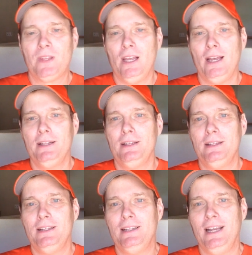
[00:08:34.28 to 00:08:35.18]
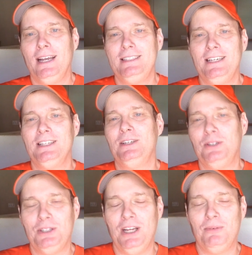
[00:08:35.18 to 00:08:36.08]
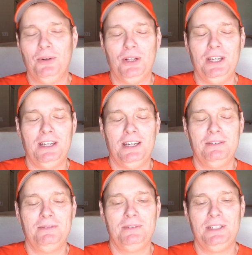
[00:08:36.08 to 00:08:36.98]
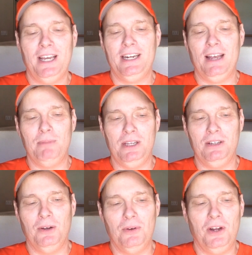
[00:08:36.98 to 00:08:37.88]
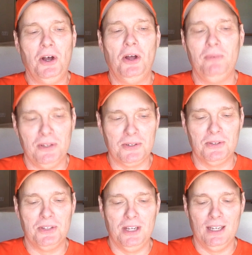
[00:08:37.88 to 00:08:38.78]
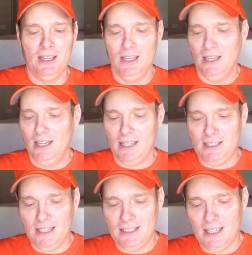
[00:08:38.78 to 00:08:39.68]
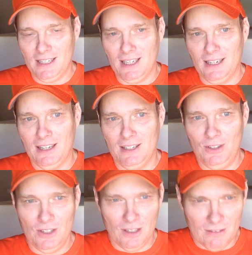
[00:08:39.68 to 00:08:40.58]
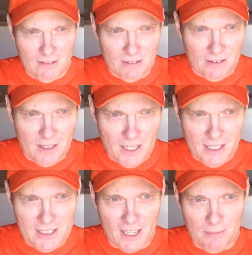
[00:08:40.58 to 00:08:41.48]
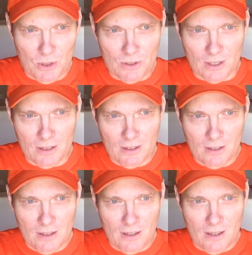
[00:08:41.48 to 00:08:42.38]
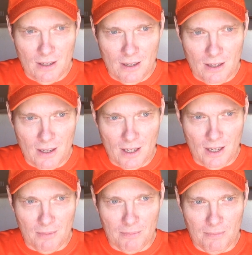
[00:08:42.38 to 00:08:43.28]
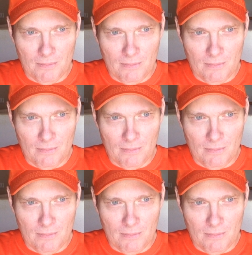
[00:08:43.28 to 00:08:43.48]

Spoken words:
And the idea that really kind of got me going on with this whole thing is he said that you can, at any time you can, somebody